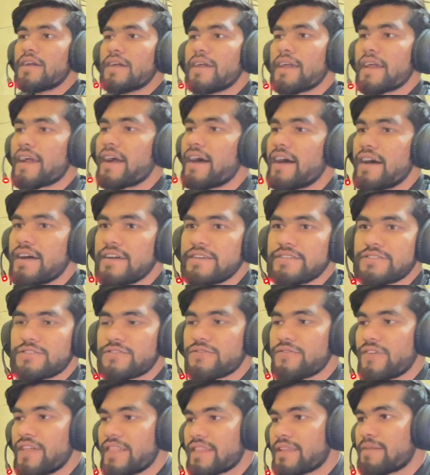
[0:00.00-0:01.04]
Hey guys,
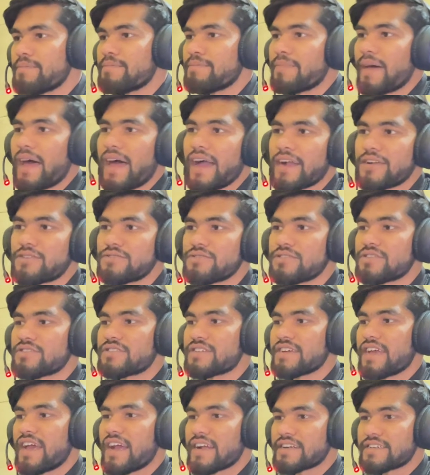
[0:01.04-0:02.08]
welcome back to the
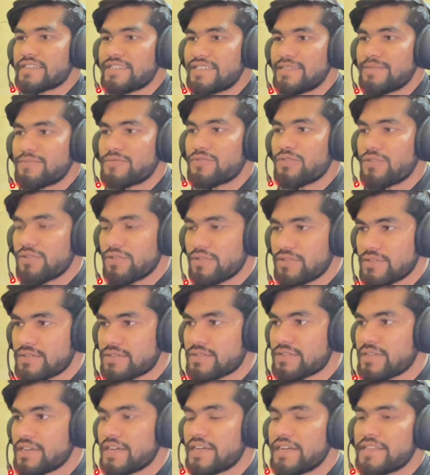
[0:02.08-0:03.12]
React Native
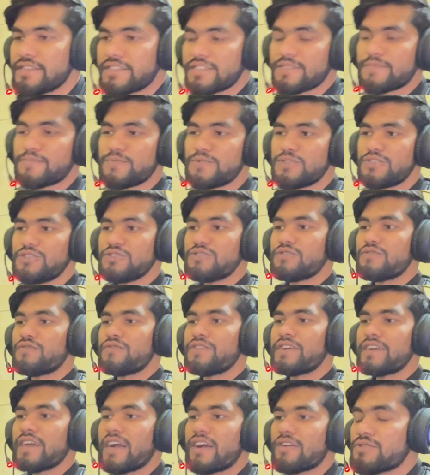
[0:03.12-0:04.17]
course. In this video,
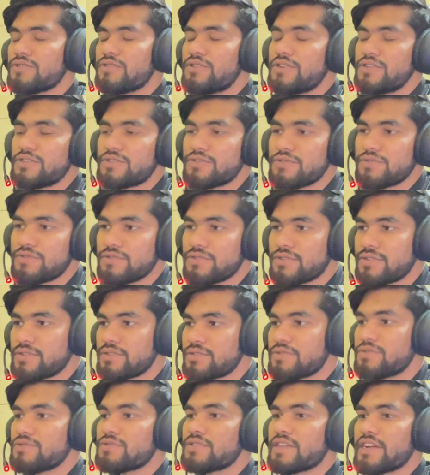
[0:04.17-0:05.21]
we are going to
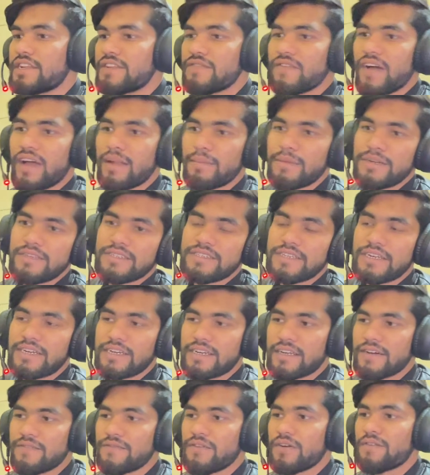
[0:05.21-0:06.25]
do the environment
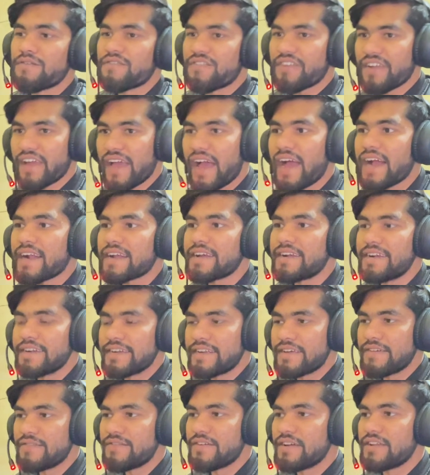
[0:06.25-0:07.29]
setup of React
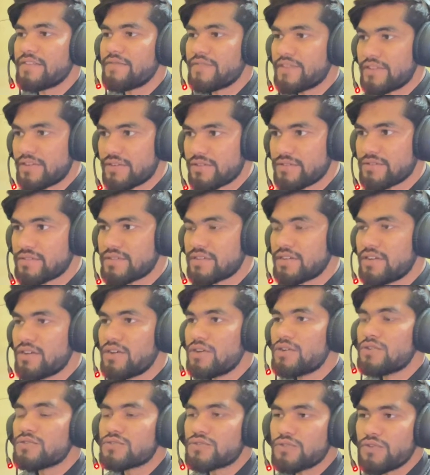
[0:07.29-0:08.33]
Native in Windows.
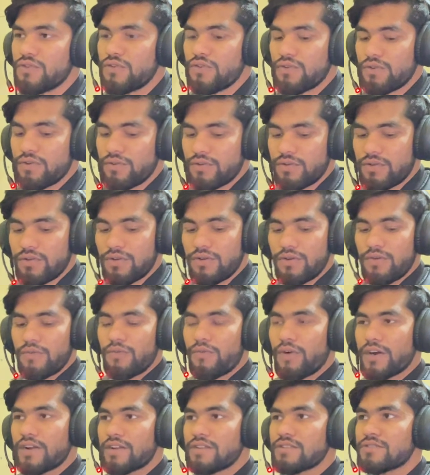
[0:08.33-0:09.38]
So,
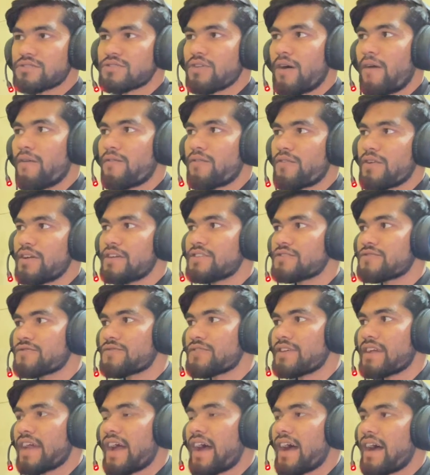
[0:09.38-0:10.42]
what are the softwares
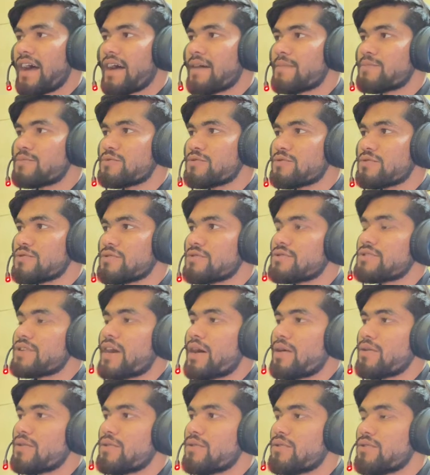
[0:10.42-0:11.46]
we have to
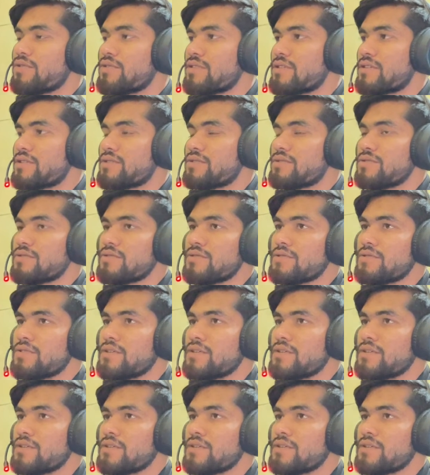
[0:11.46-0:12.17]
download to